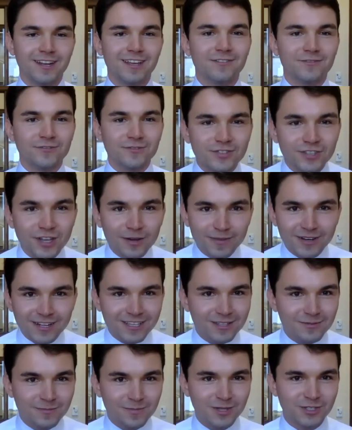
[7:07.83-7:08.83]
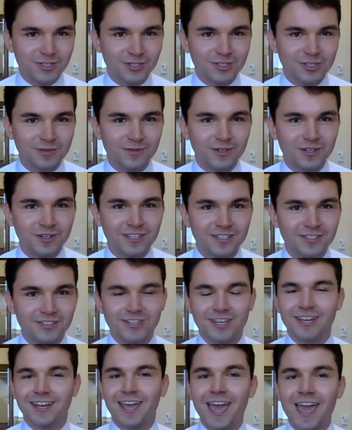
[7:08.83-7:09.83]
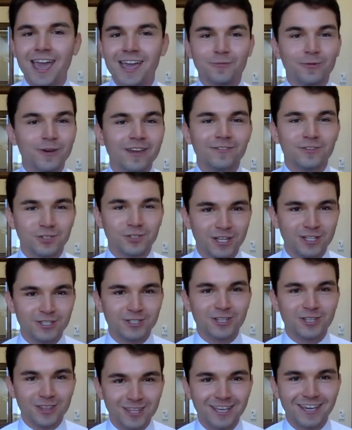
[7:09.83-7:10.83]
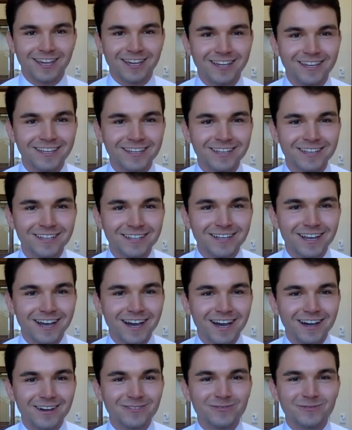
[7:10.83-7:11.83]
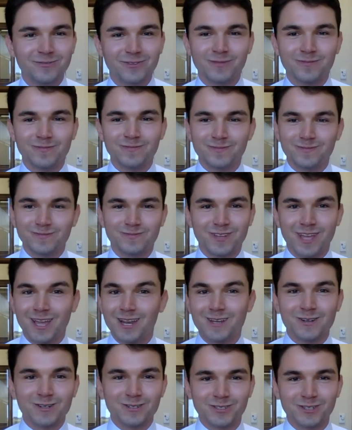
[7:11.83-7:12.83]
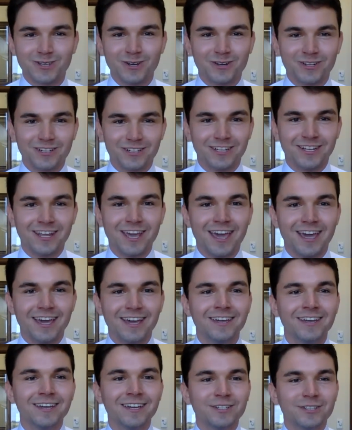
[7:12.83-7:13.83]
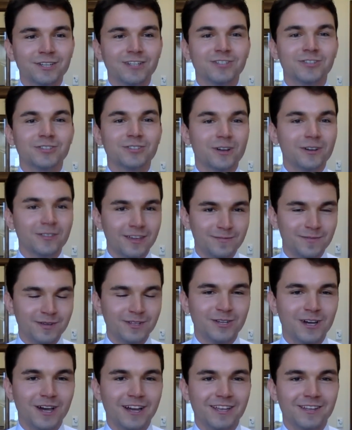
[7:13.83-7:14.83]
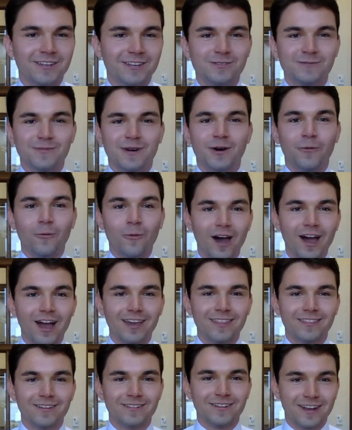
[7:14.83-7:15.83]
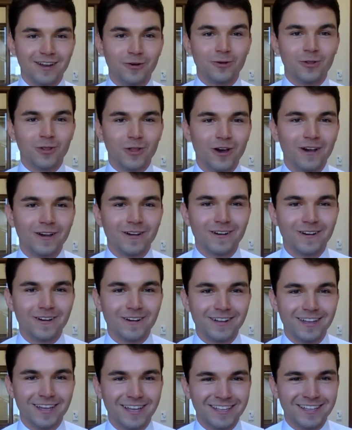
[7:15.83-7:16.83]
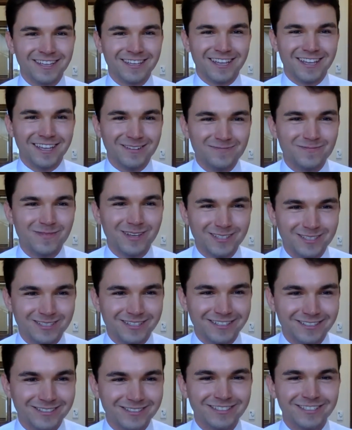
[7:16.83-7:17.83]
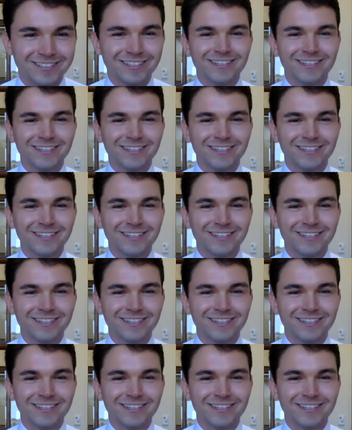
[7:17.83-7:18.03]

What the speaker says: If somebody in the business community said, hey, we haven't changed a thing from 10 years ago to today, chances are they'd be talking to you about why they're no longer in business.